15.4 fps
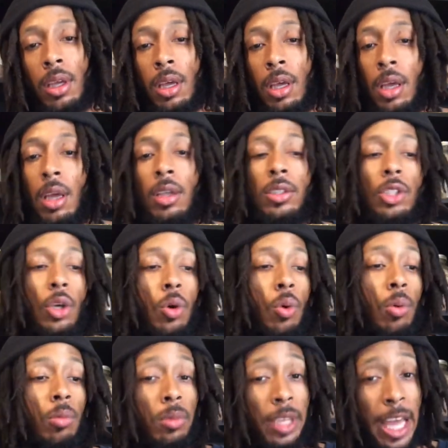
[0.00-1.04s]
so
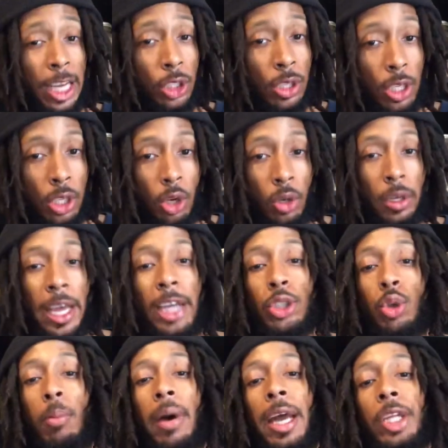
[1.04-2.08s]
naturally your
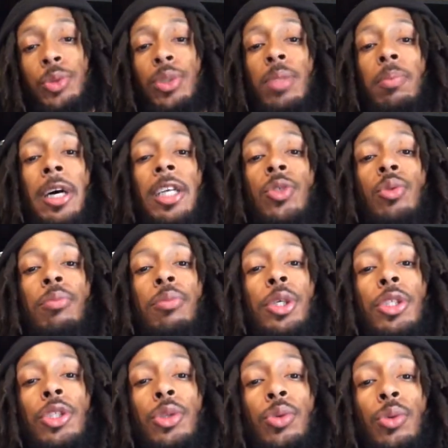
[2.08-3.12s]
natural body's response would be
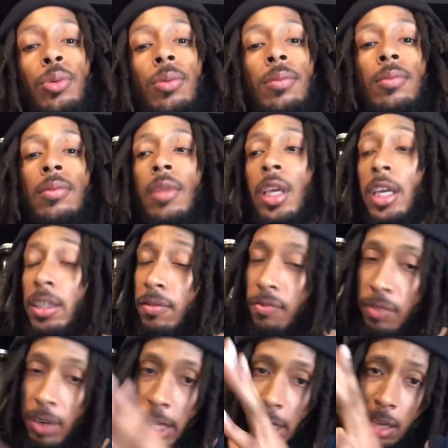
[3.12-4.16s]
to
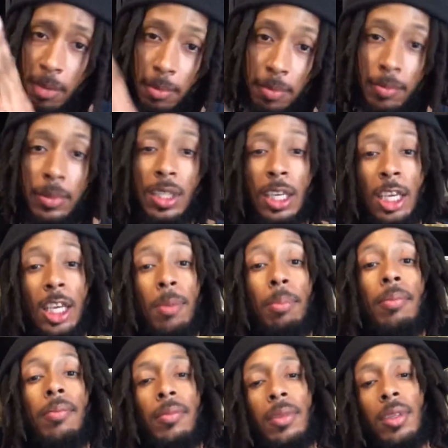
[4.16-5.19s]
inflame, to keep
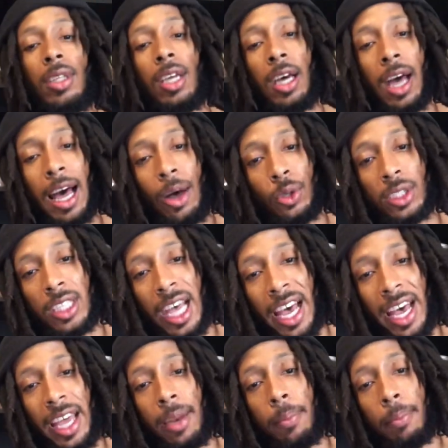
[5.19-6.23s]
the
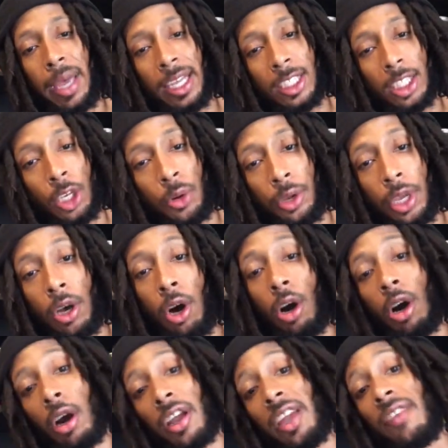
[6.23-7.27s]
outside bacteria
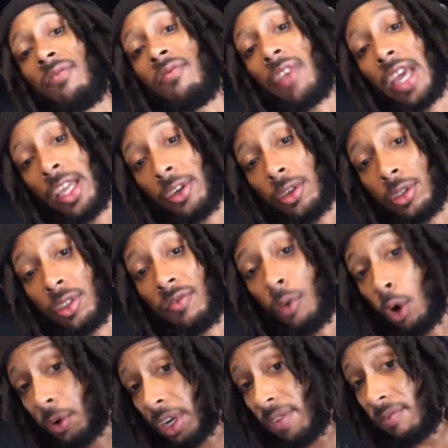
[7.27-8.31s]
or invaders,
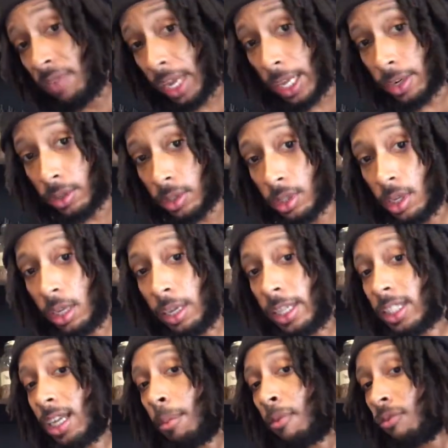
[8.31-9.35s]
foreign invaders that's
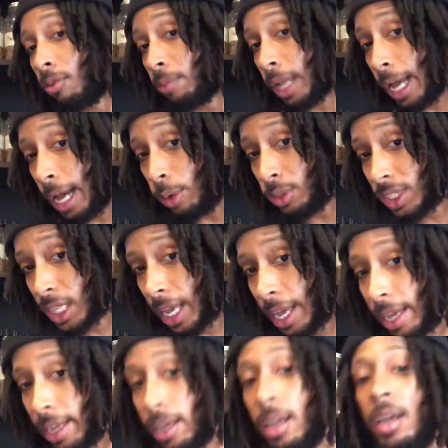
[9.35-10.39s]
coming from the
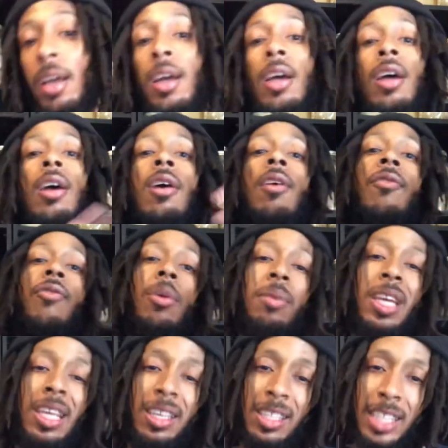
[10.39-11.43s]
outside, from
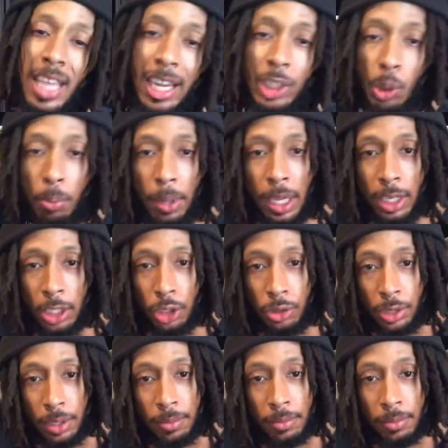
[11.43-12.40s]
getting inside your bloodstream.